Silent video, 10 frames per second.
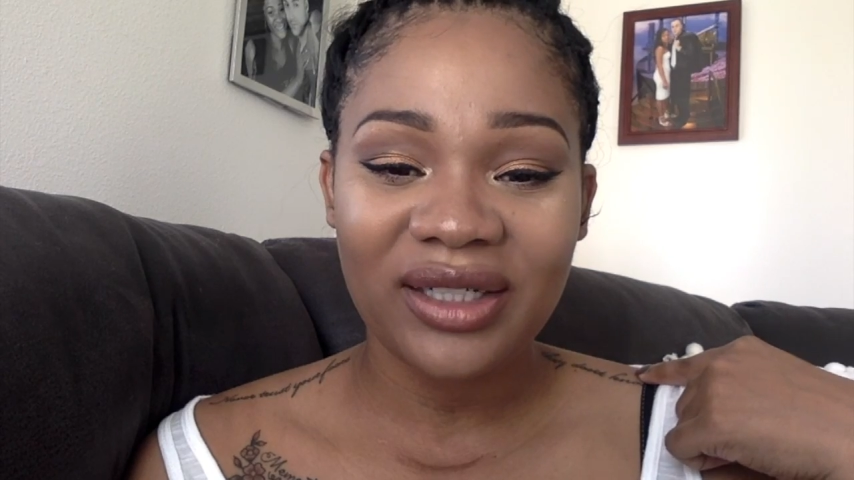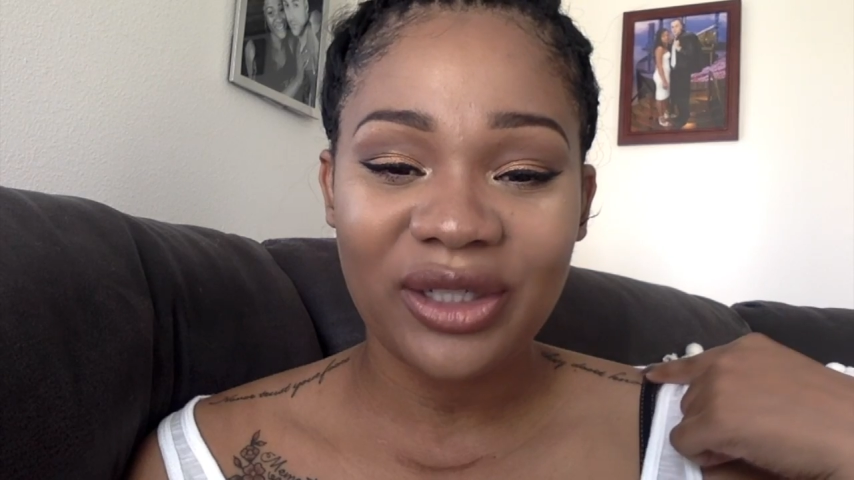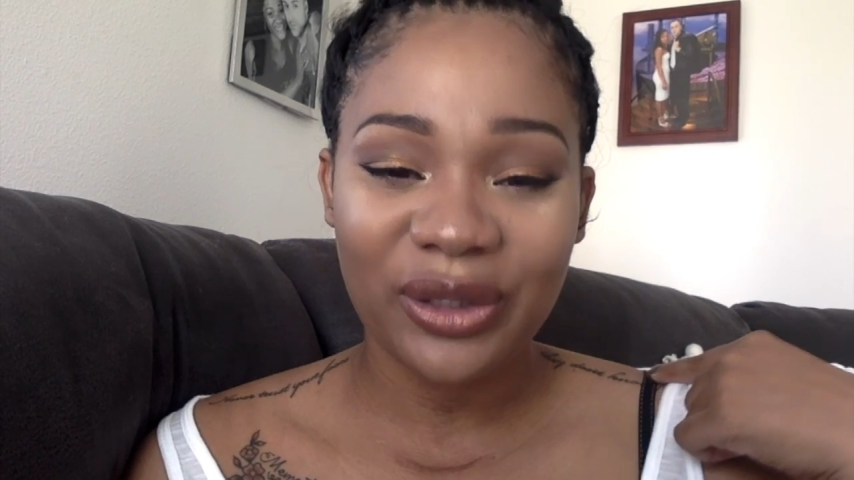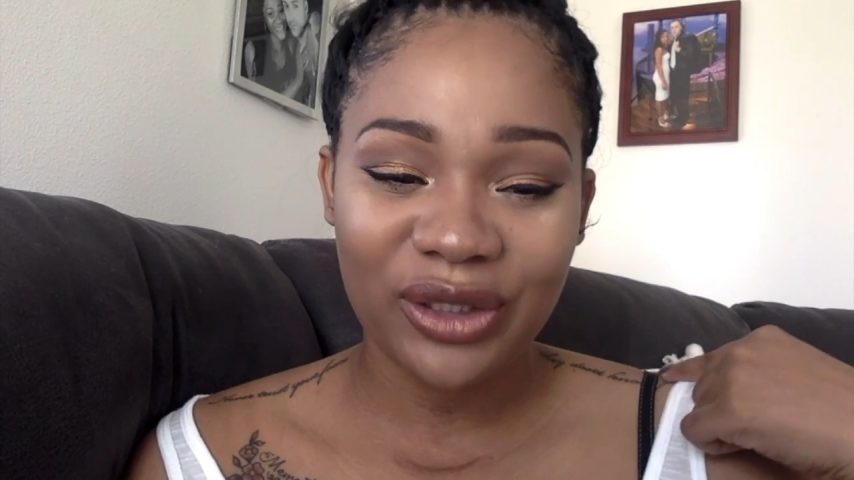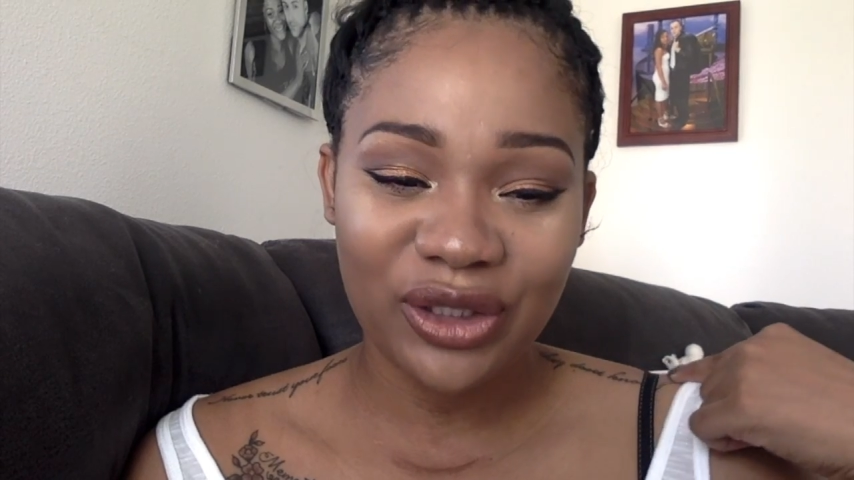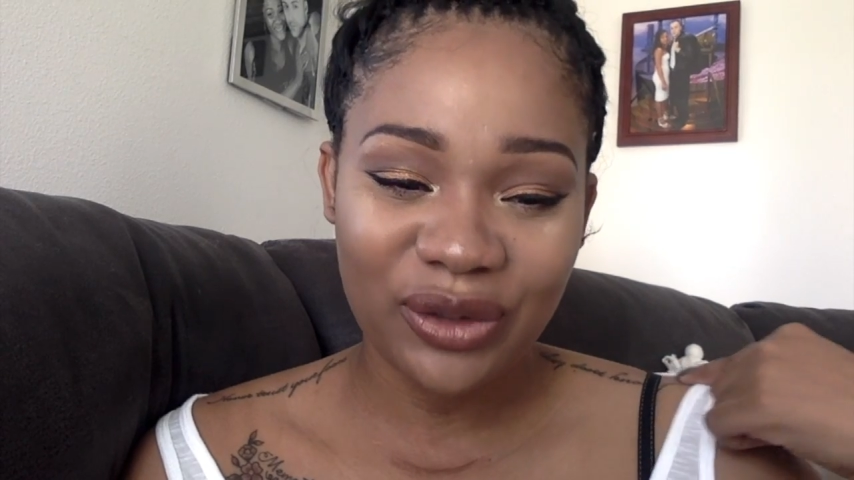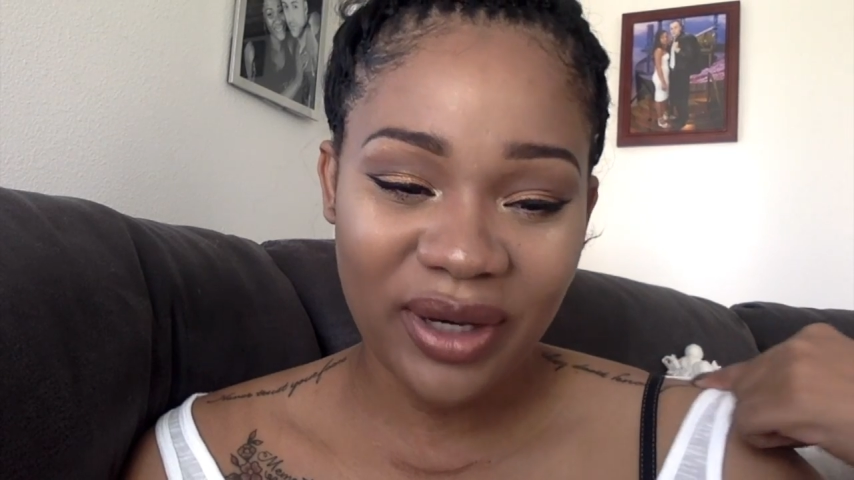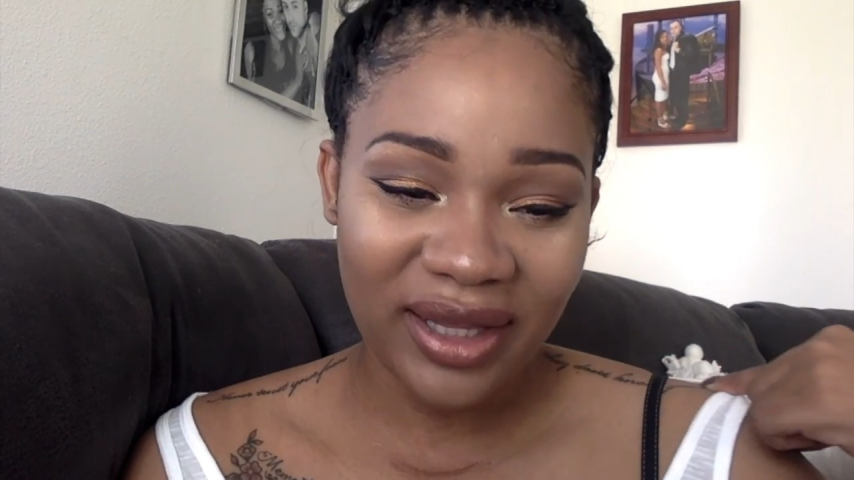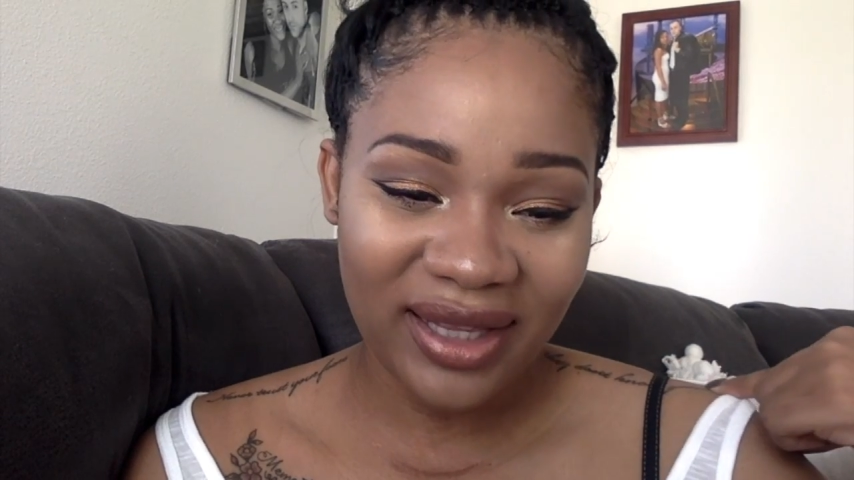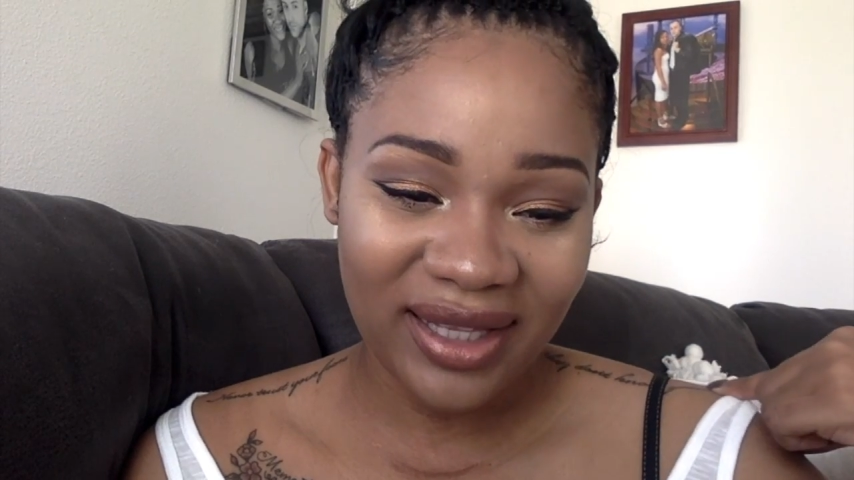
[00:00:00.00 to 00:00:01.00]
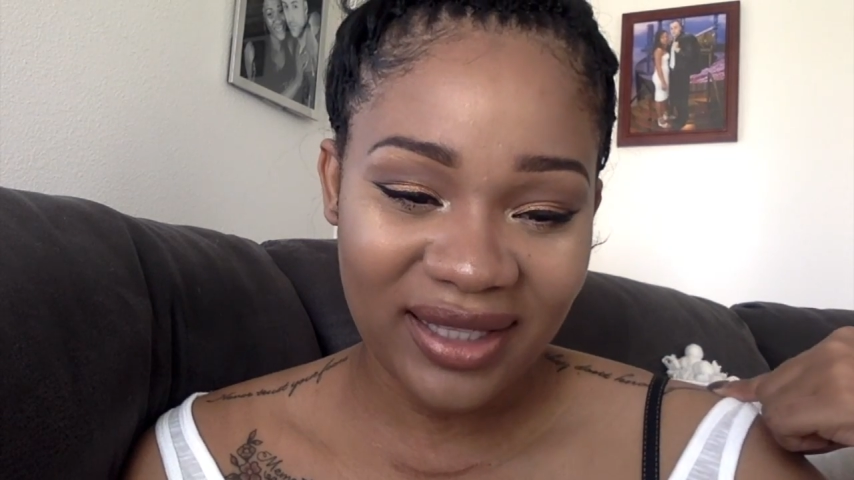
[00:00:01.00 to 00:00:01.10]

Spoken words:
your strength."